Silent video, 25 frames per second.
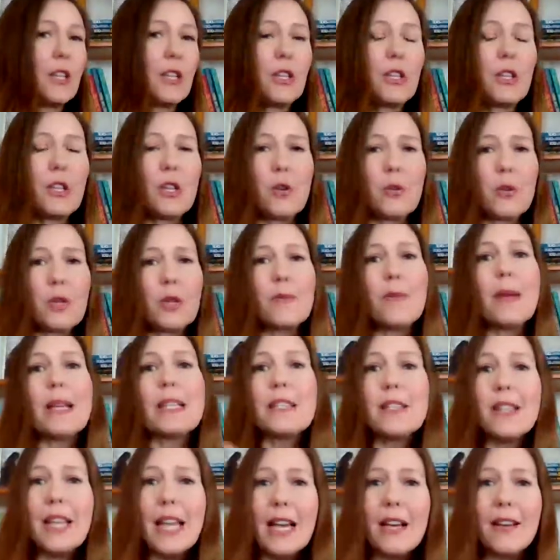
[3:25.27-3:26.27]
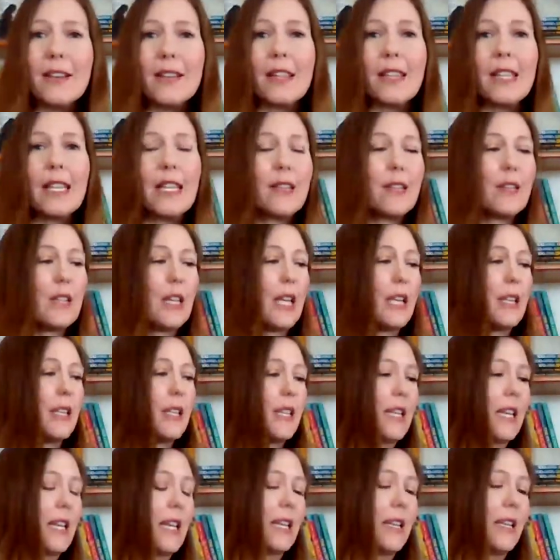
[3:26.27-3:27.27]
your mental health
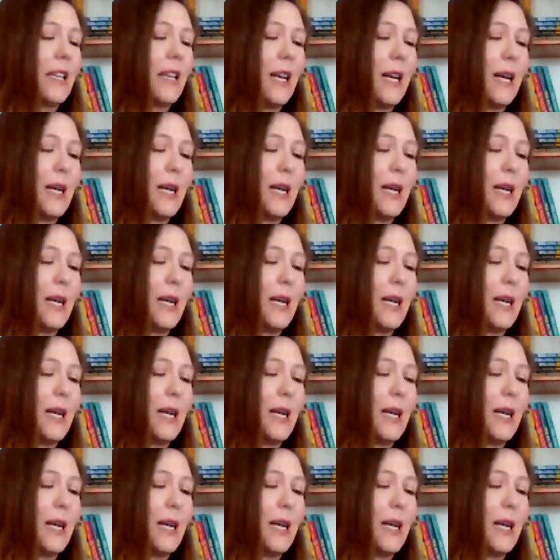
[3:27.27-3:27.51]
and